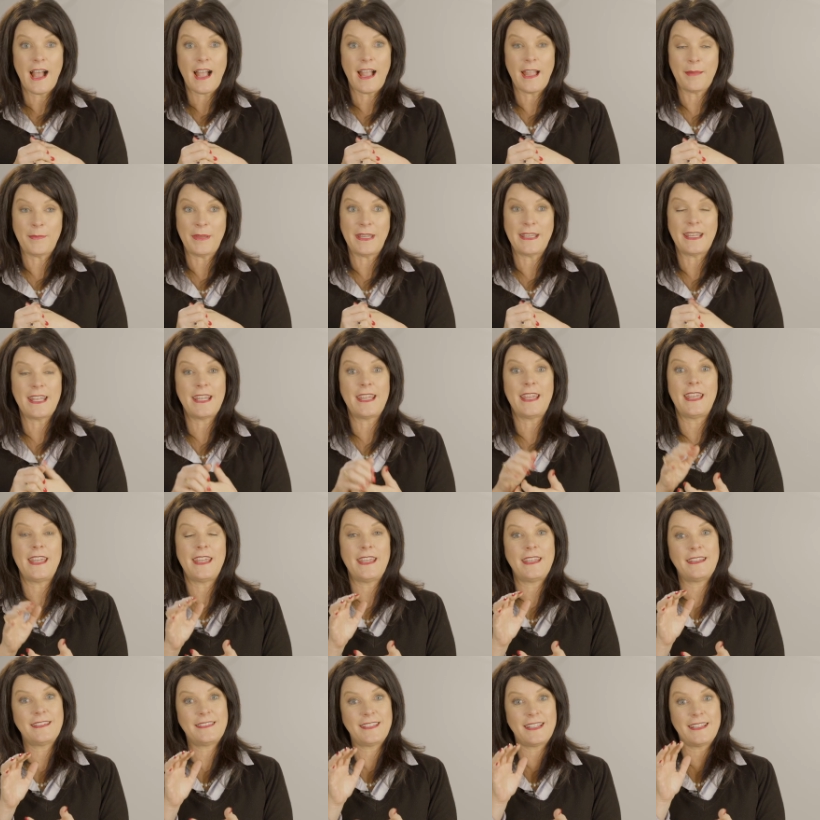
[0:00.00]
I mean, it,
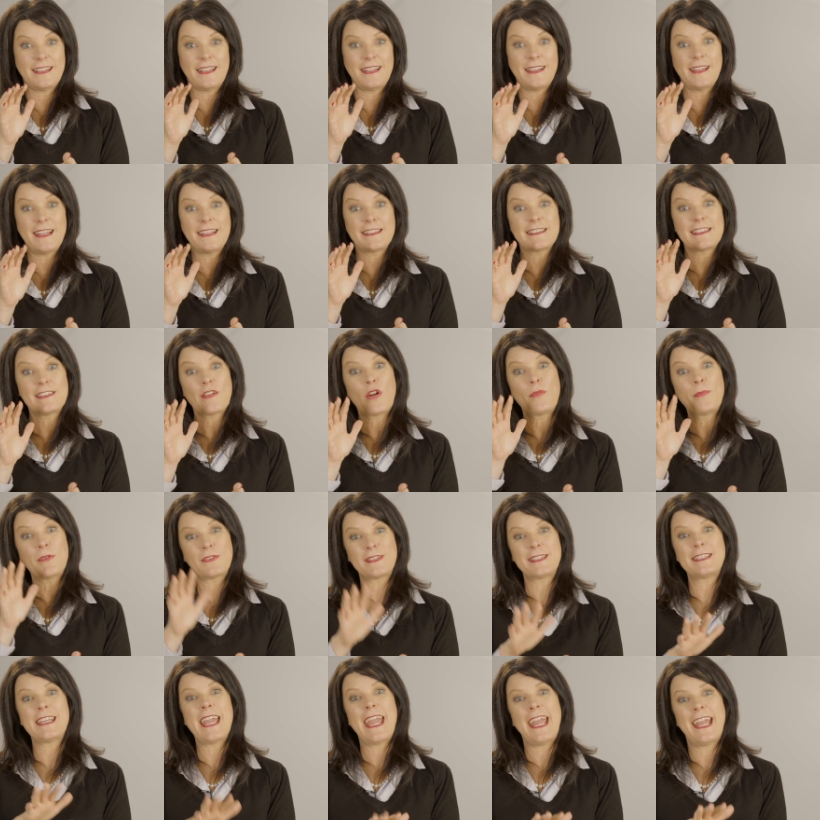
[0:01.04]
it, it's
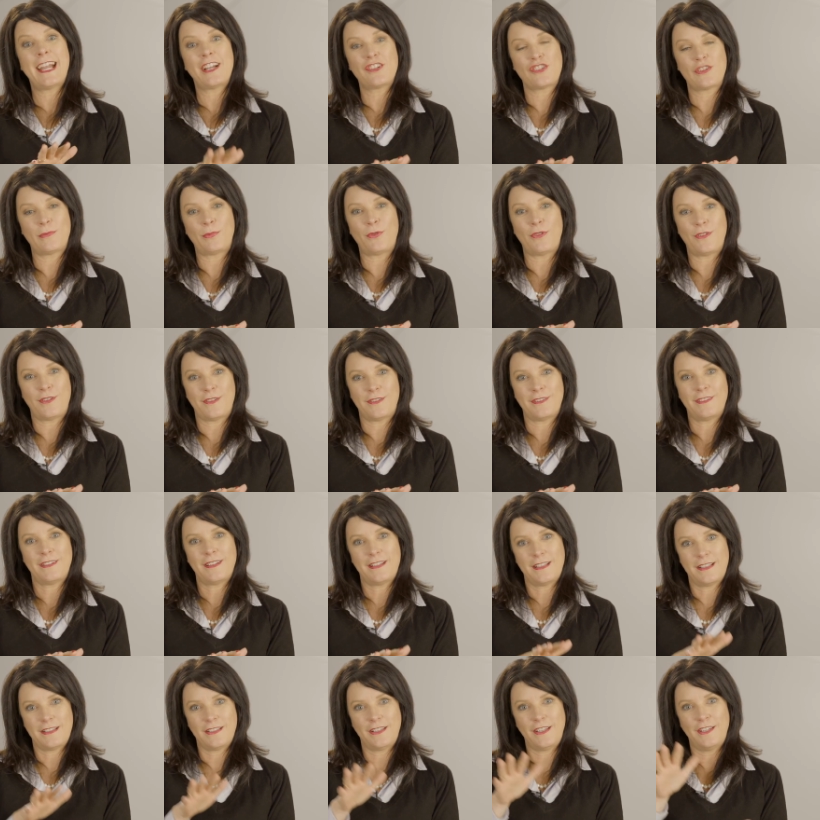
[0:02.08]
almost tangible,
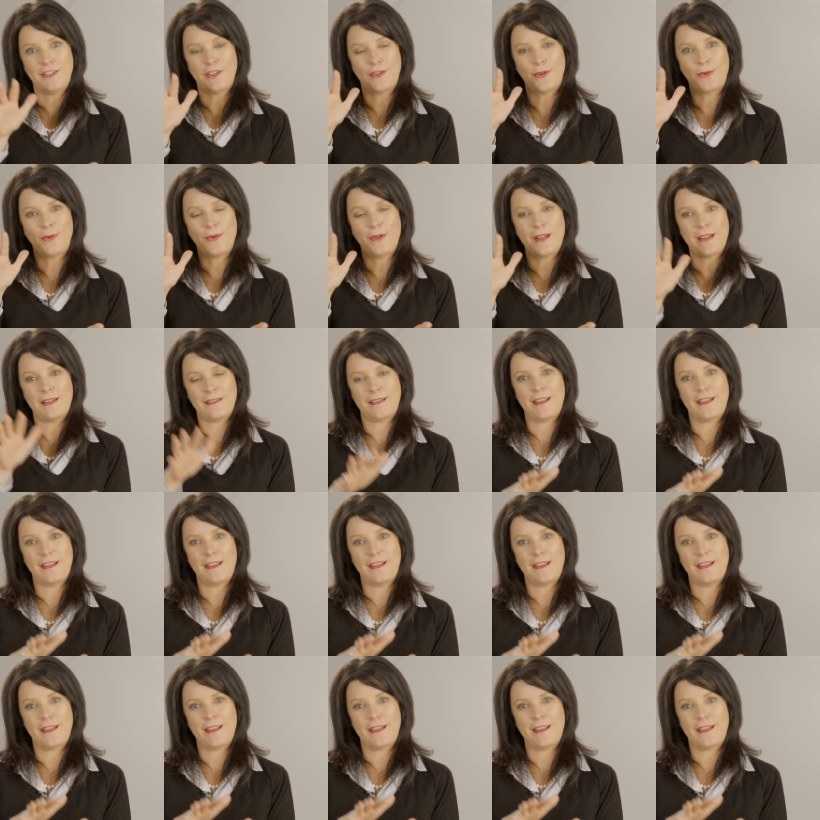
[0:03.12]
you know,